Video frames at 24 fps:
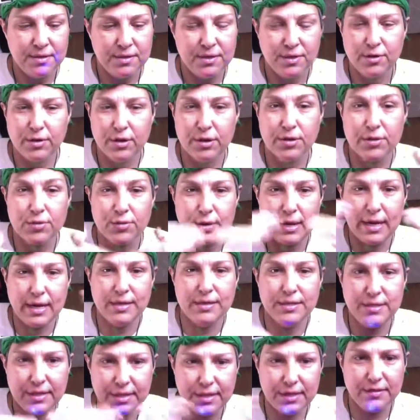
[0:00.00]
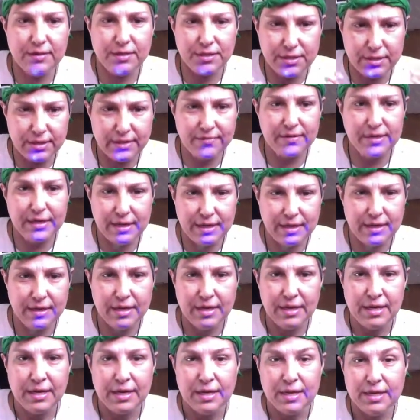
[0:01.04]
the creativity
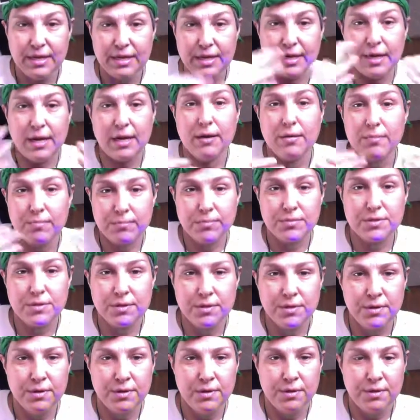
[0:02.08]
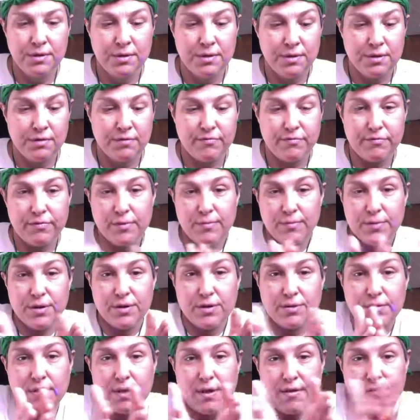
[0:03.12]
that comes from
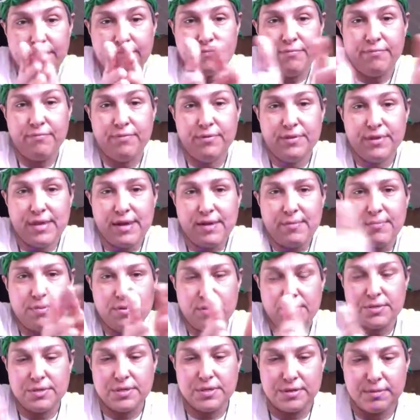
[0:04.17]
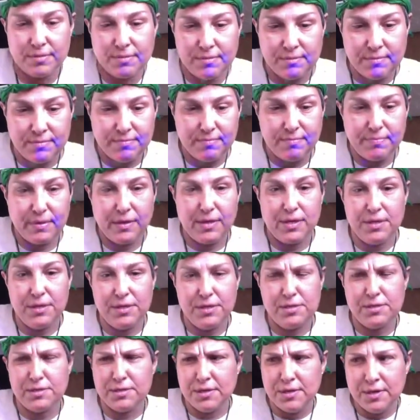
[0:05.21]
your love with that person.
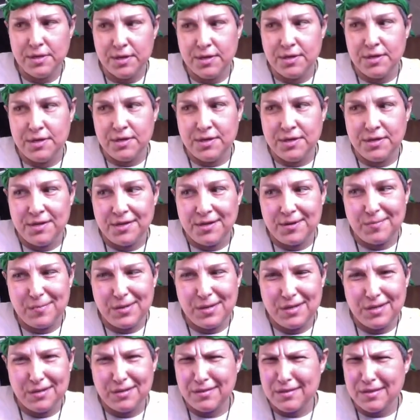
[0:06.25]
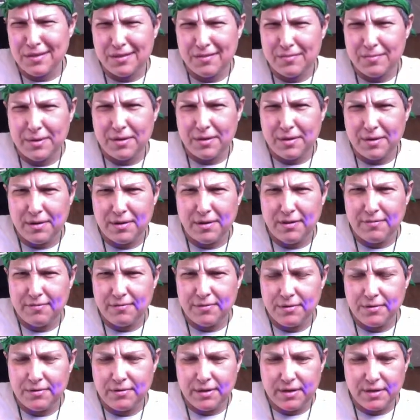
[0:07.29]
Because, I mean, think about how
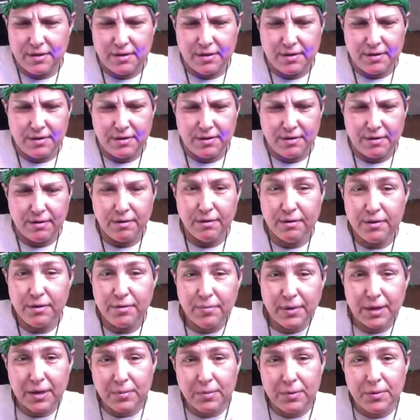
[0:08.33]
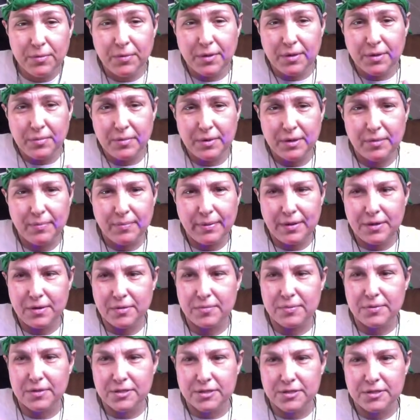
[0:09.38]
often you hear, "Oh, you make me want to be a better
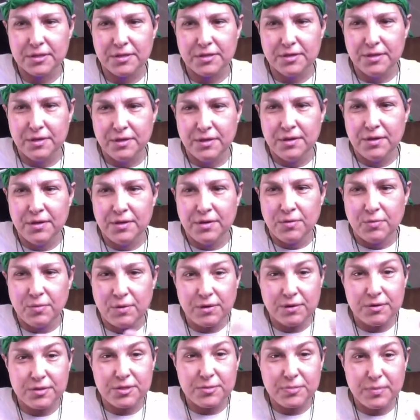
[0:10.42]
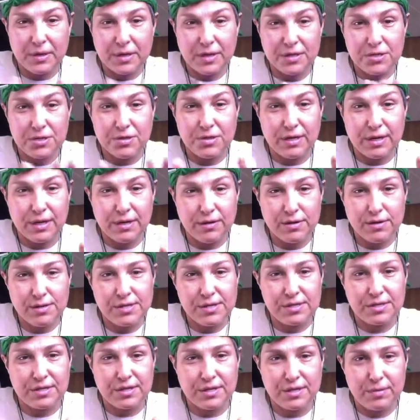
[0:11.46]
person." Well, it's because your
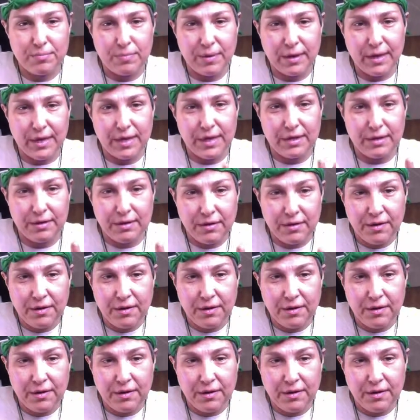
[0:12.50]
energies combined